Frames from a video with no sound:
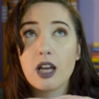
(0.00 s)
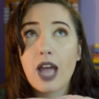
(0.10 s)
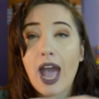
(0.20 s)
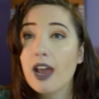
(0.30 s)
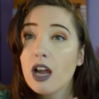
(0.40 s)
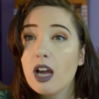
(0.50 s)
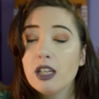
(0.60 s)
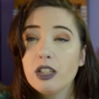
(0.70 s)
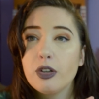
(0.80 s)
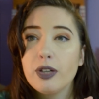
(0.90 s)

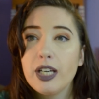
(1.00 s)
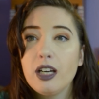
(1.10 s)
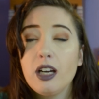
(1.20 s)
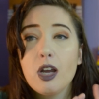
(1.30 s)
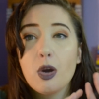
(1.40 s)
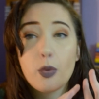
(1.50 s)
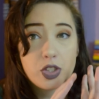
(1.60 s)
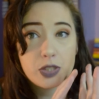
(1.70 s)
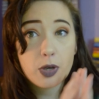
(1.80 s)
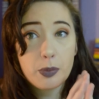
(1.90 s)
add-on career, which
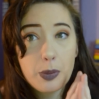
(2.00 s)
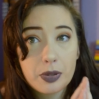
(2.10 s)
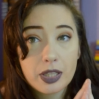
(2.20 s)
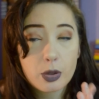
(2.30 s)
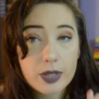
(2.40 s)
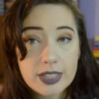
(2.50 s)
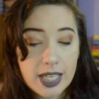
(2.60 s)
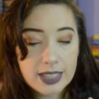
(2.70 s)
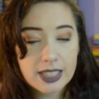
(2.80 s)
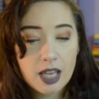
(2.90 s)
is Merpeople
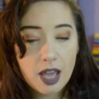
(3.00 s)
Linguistics.